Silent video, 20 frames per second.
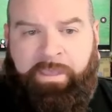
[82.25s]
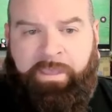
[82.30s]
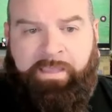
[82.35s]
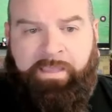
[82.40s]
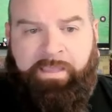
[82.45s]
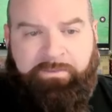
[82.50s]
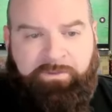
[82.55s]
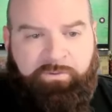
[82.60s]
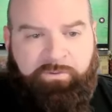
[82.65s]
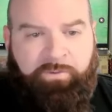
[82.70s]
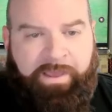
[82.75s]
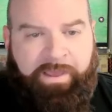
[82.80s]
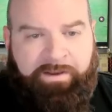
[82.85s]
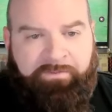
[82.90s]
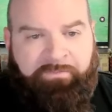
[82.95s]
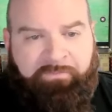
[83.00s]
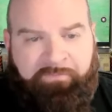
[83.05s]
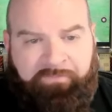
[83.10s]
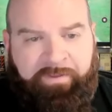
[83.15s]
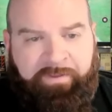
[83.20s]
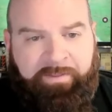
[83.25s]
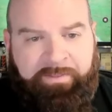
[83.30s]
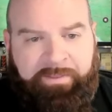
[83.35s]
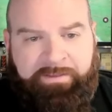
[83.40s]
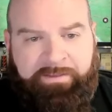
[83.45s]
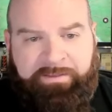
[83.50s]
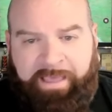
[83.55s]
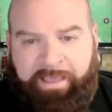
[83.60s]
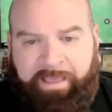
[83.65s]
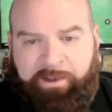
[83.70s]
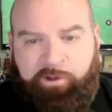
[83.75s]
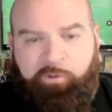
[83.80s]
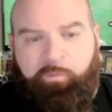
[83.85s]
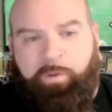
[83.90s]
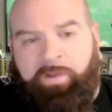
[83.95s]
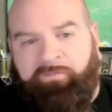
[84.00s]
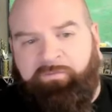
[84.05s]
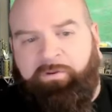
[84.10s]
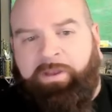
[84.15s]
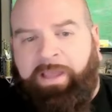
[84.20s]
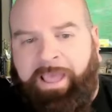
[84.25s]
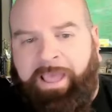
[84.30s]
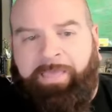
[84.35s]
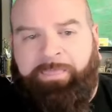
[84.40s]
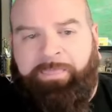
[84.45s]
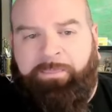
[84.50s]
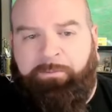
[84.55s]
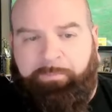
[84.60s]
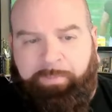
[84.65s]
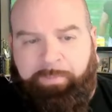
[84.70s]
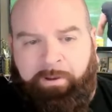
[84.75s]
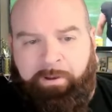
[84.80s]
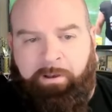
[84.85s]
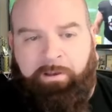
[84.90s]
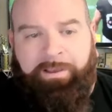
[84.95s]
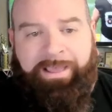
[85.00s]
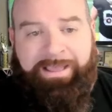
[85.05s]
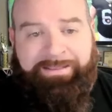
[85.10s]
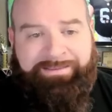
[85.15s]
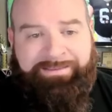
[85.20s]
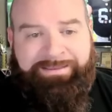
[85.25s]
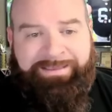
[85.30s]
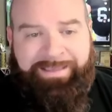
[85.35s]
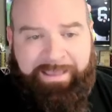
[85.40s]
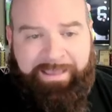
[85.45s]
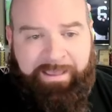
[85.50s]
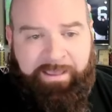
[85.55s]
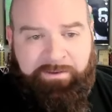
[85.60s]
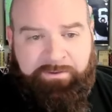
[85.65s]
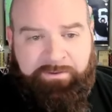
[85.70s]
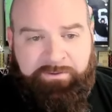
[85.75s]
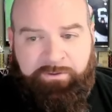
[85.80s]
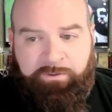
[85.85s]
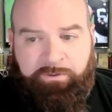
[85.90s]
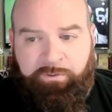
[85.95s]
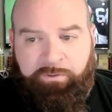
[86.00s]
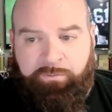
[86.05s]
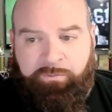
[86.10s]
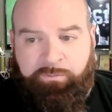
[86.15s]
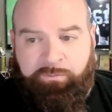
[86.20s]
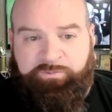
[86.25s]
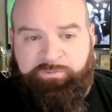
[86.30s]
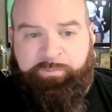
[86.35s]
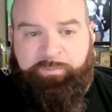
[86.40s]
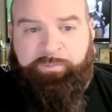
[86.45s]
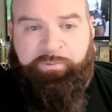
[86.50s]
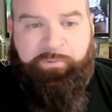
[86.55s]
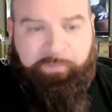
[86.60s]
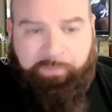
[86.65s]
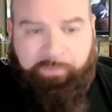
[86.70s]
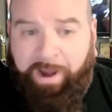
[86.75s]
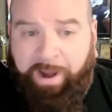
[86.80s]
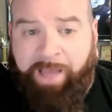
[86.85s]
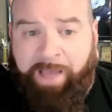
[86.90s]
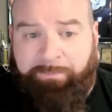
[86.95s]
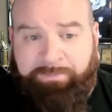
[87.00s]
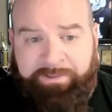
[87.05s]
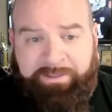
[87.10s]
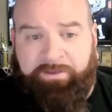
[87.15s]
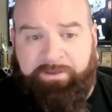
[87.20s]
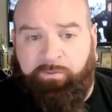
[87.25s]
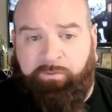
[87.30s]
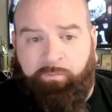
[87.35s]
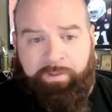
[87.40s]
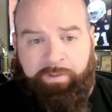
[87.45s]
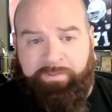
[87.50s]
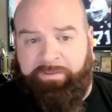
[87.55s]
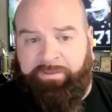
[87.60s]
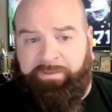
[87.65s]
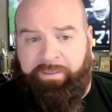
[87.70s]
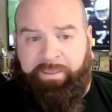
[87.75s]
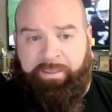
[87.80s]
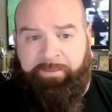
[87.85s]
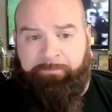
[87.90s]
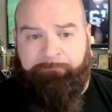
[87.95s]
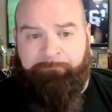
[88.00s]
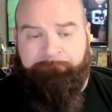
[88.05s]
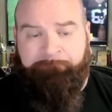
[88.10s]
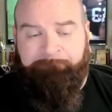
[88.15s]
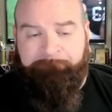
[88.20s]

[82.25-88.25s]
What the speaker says: And you had a feeling that whoever had the ball at the end was probably going to win the game.